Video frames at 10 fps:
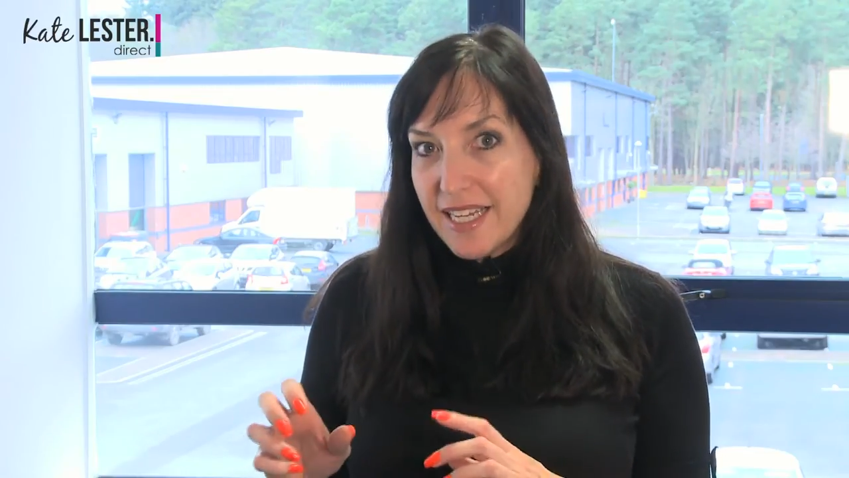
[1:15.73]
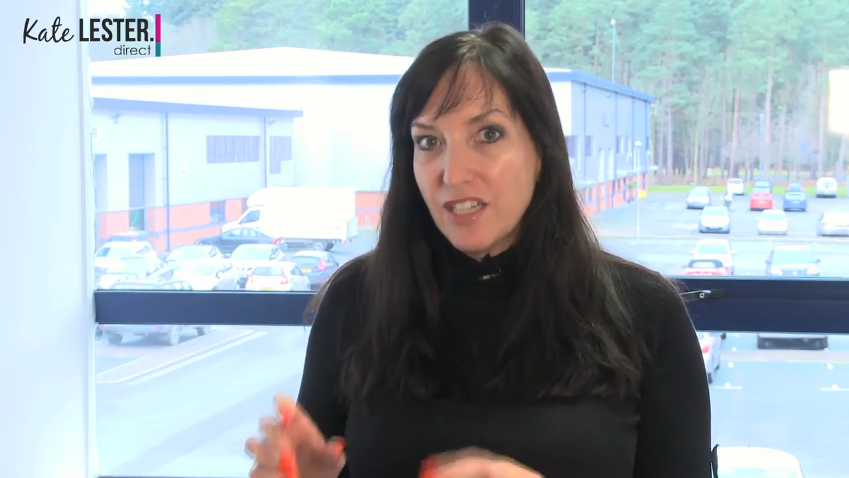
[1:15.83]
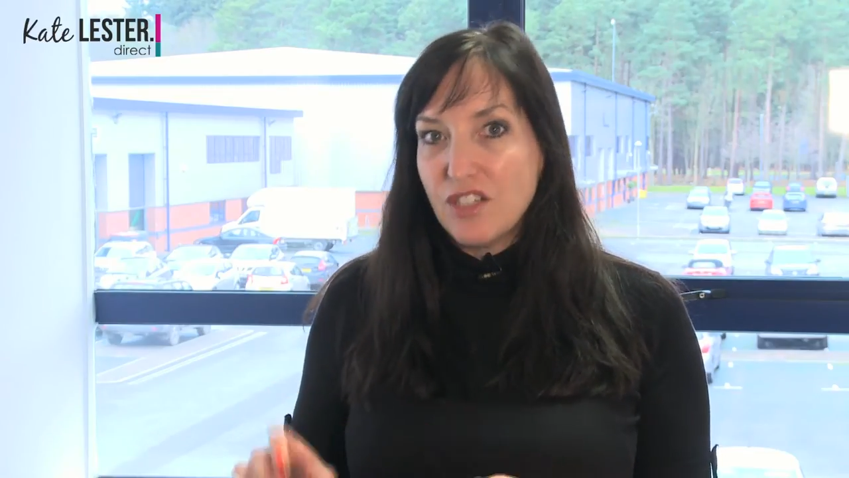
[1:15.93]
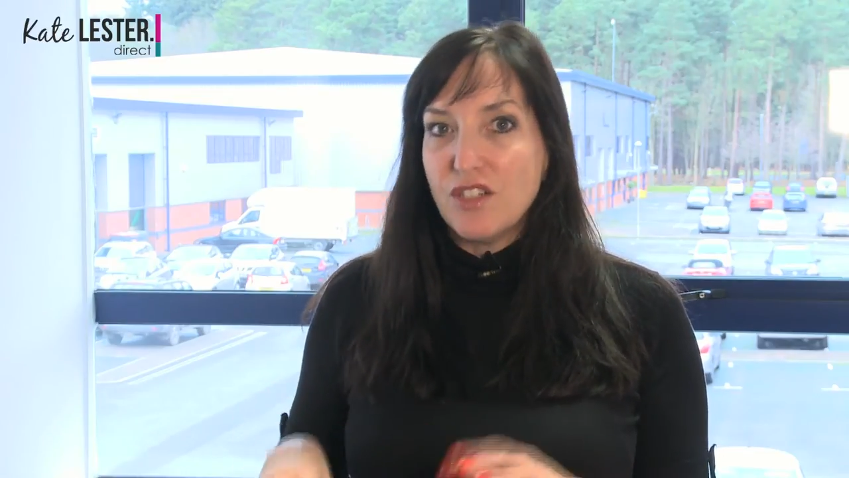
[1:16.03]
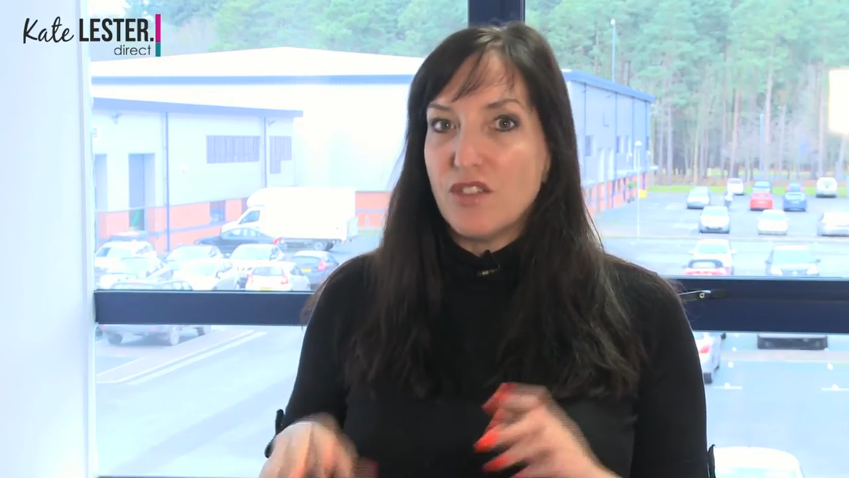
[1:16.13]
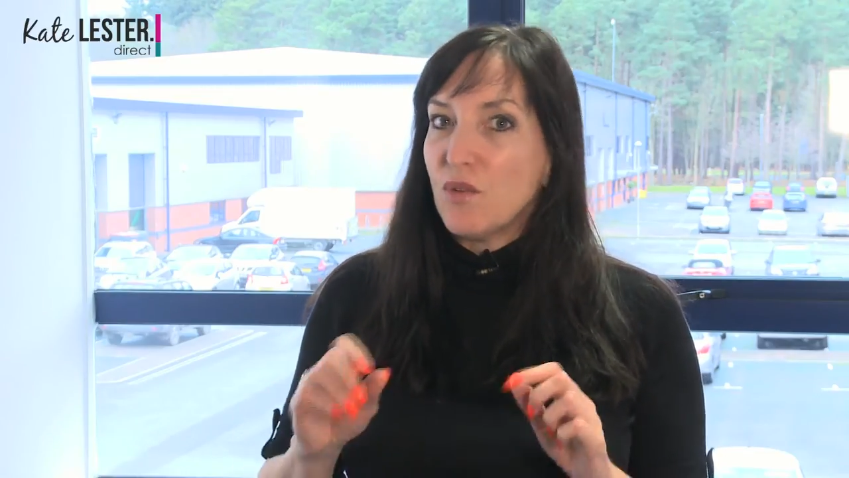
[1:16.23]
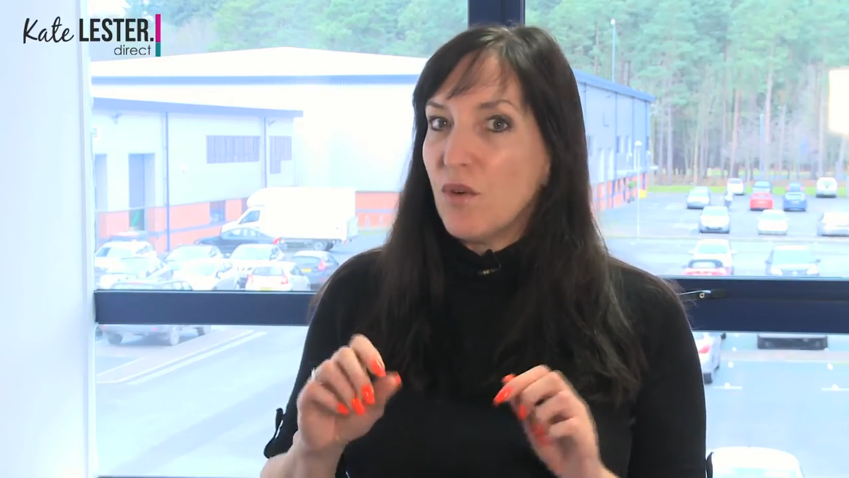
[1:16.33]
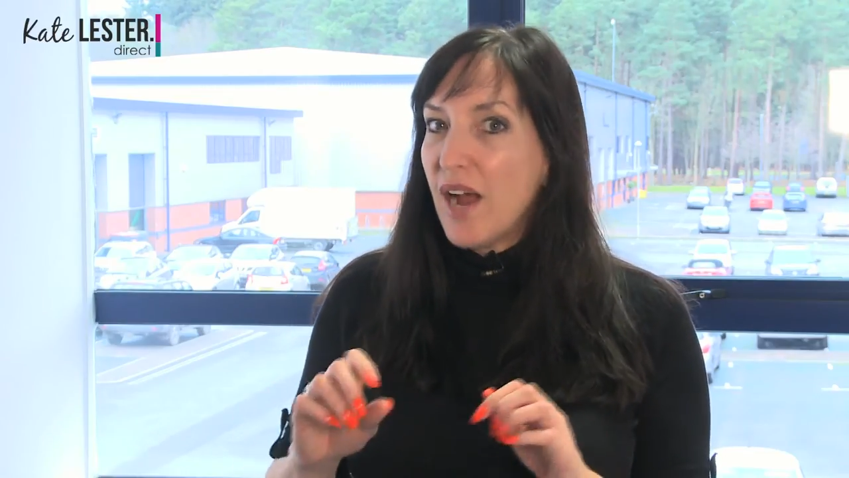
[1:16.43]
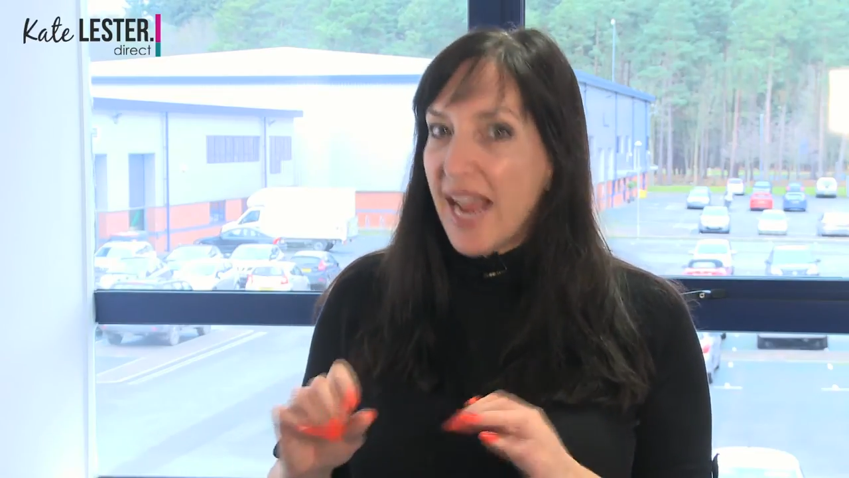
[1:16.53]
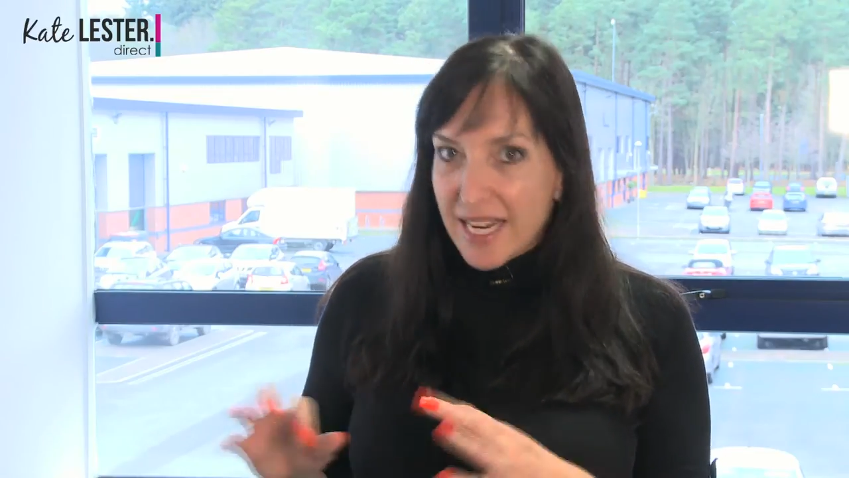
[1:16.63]
Kitchens
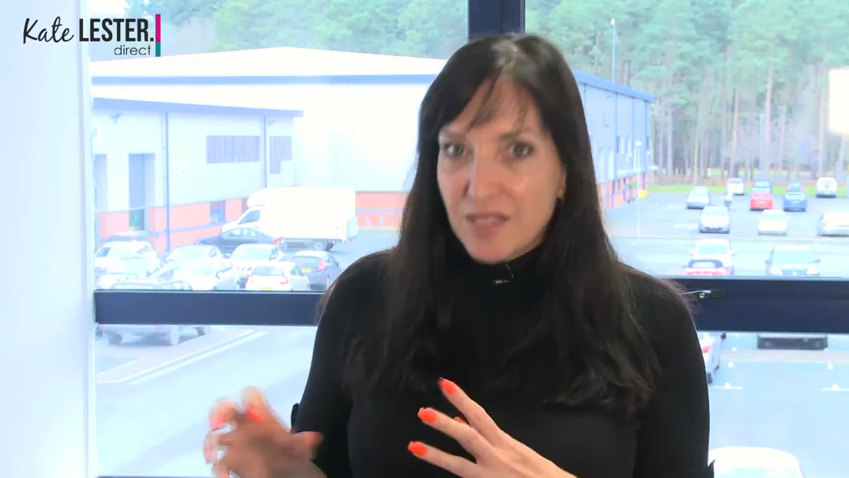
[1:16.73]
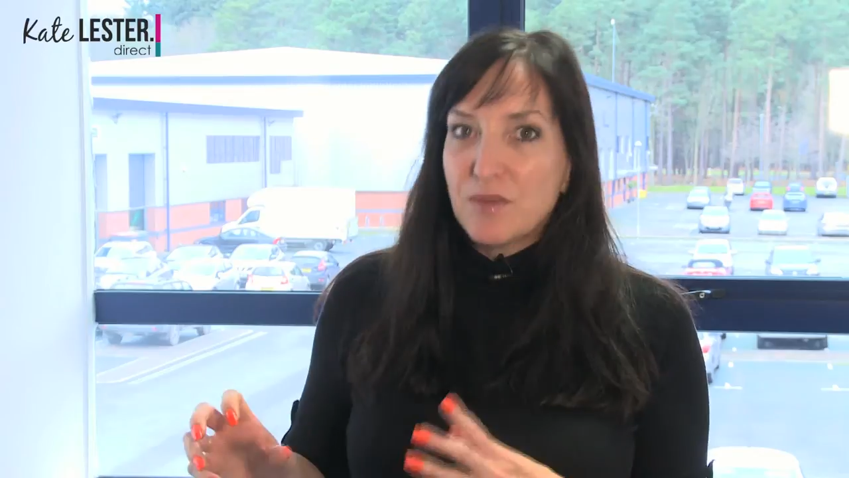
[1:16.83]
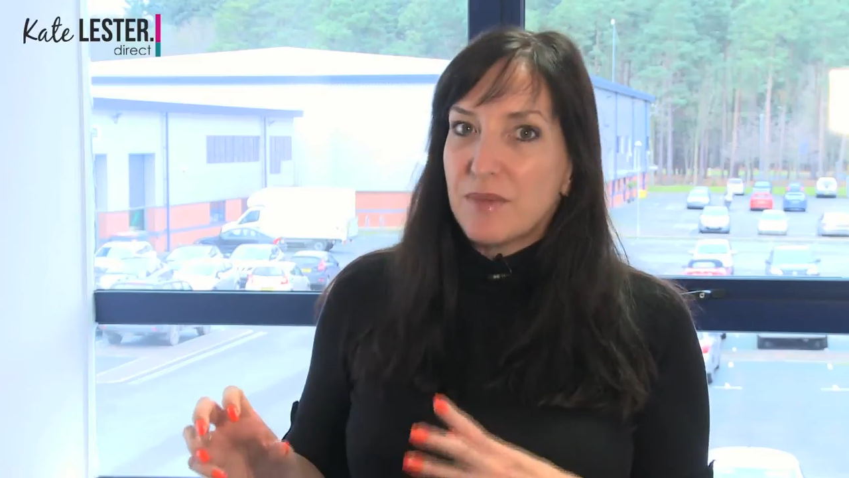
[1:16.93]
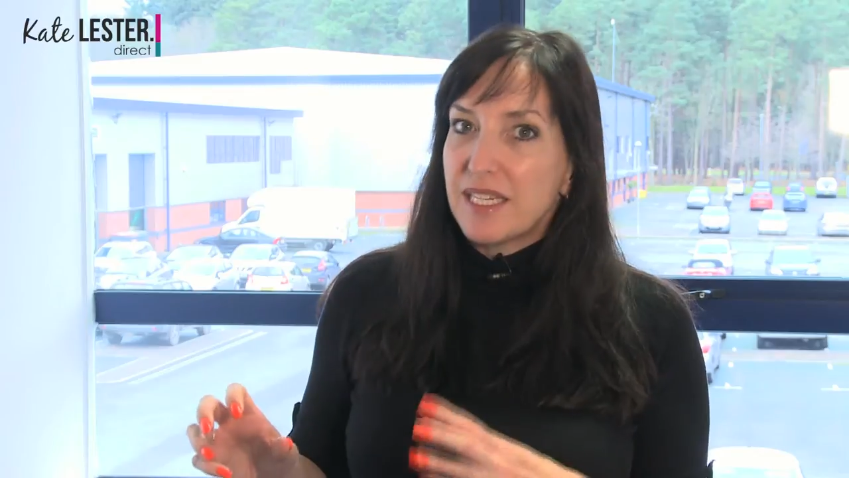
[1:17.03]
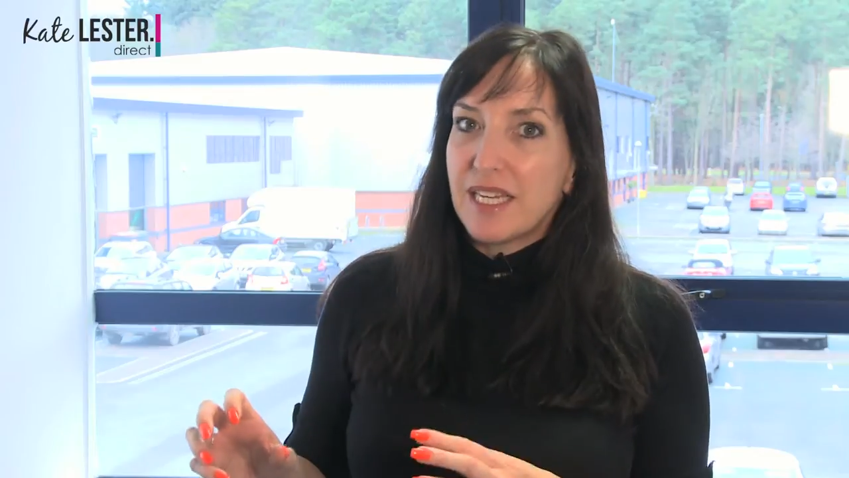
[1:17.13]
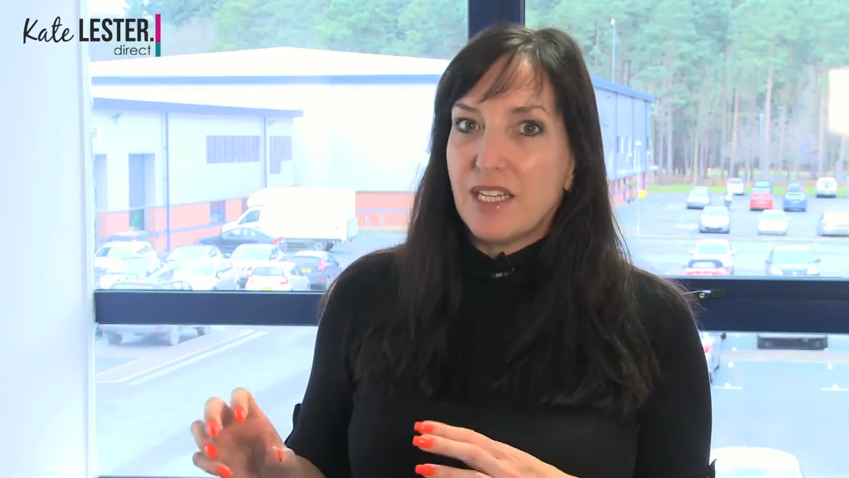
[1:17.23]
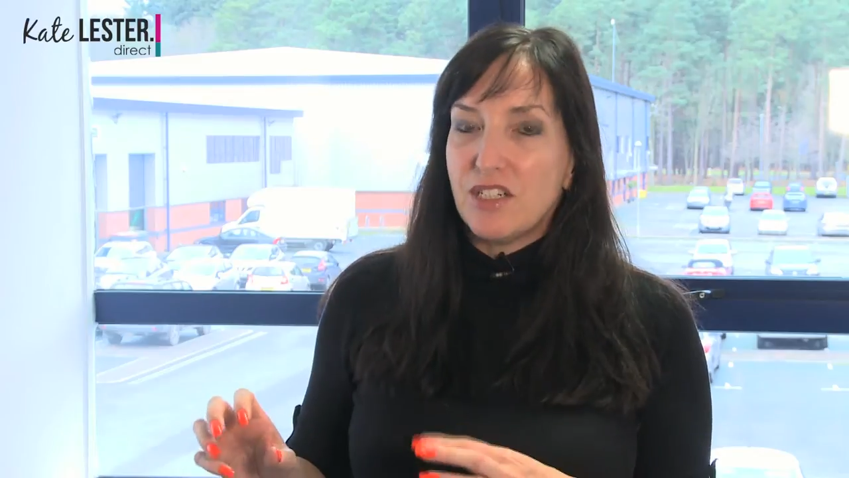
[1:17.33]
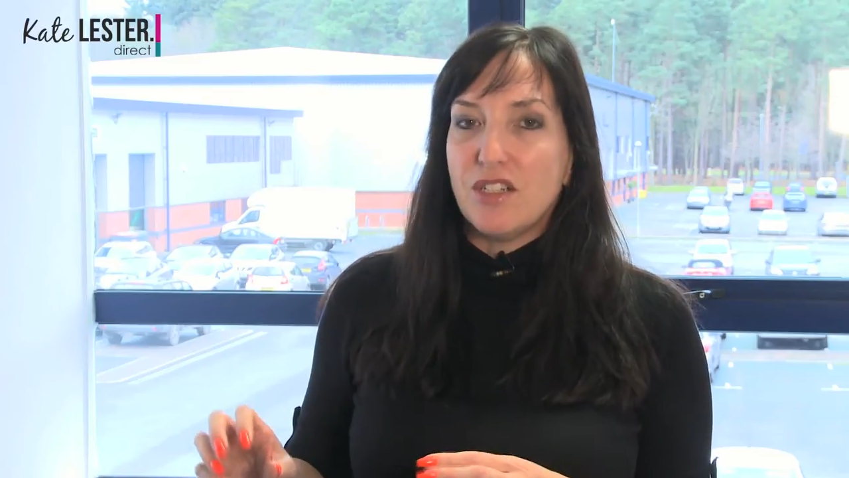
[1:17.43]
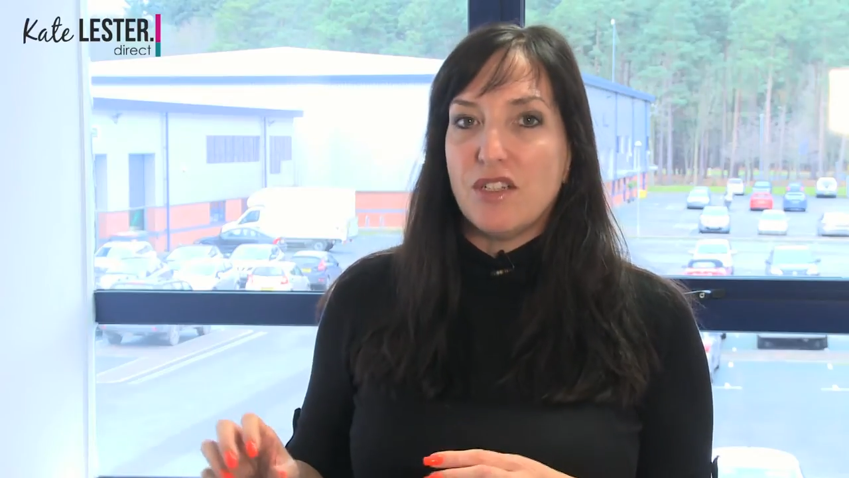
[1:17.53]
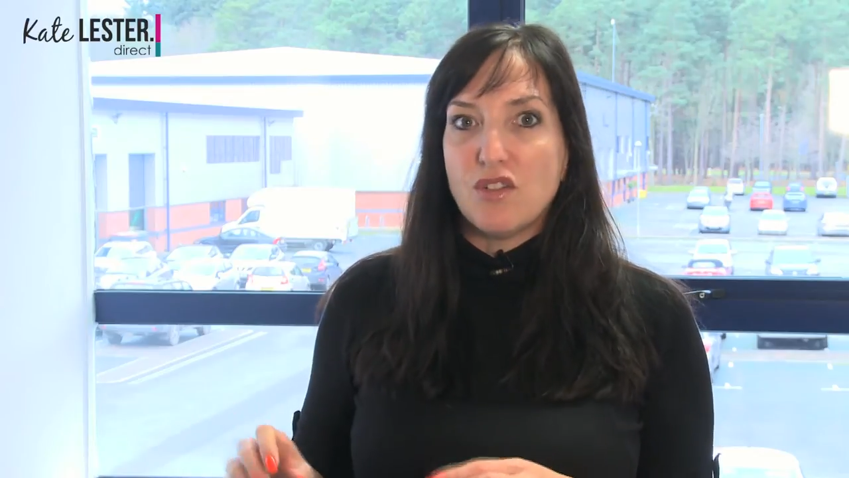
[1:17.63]
or Haslemere
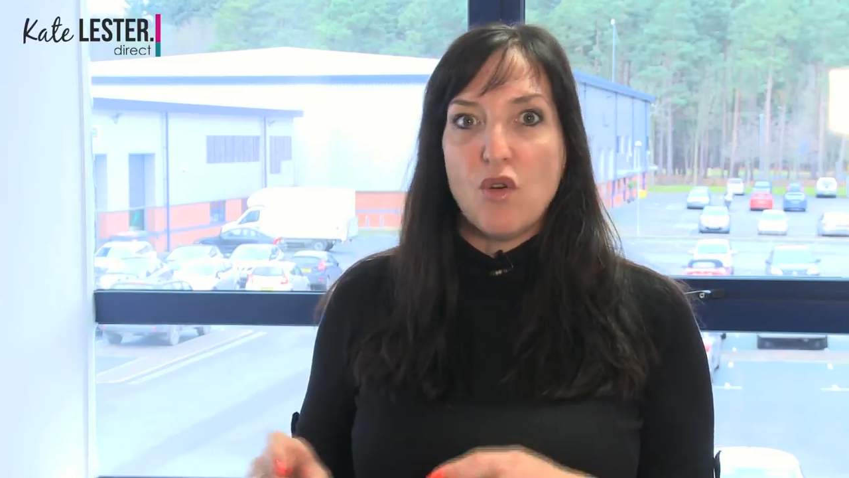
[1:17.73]
Kitchens